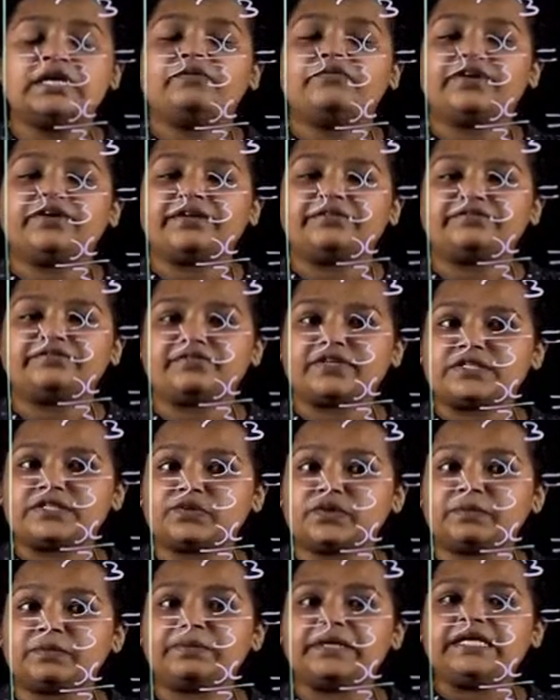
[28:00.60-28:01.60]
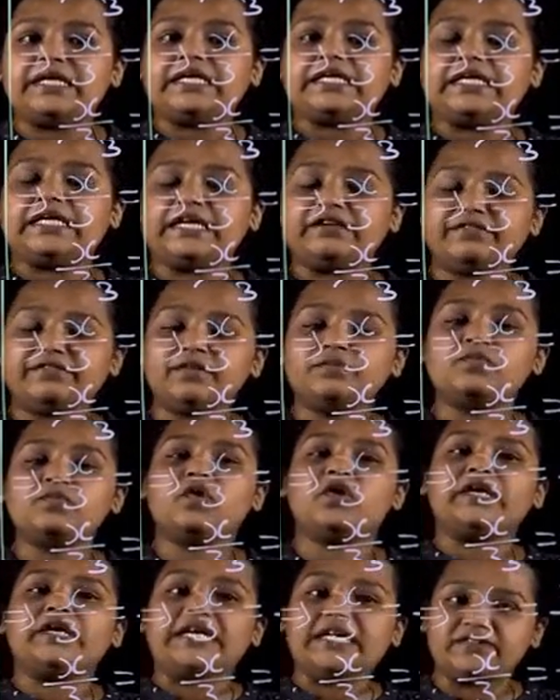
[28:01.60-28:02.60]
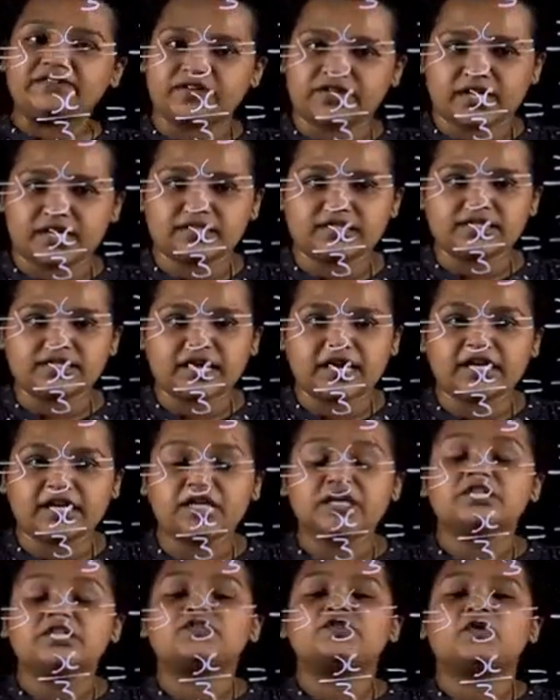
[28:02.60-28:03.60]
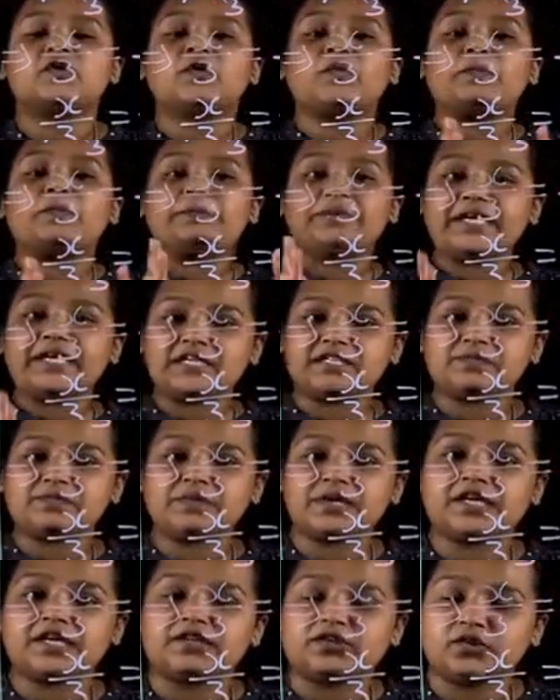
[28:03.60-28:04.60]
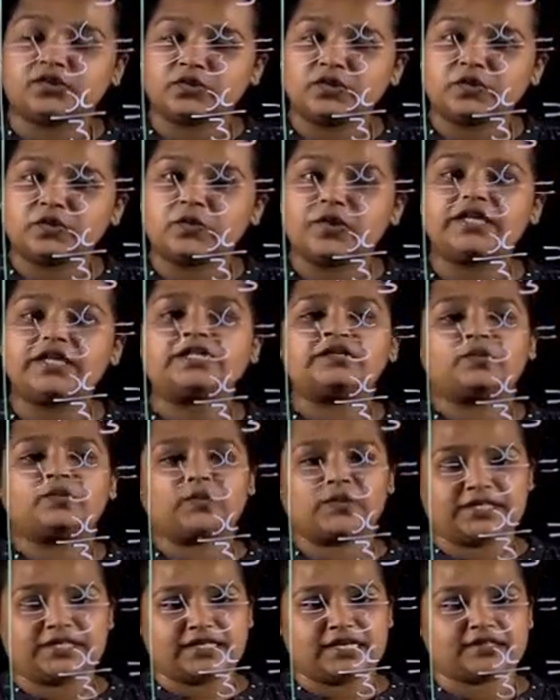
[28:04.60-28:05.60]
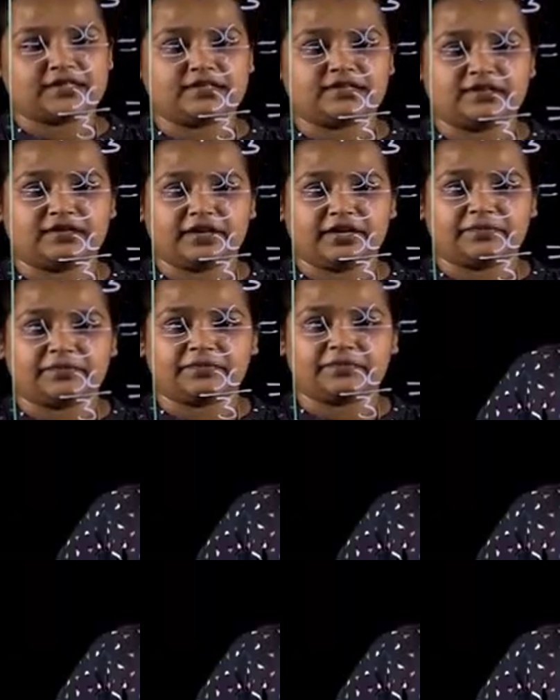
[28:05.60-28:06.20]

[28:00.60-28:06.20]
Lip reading: which will be even more interesting. So please be tuned with Vistaslearning.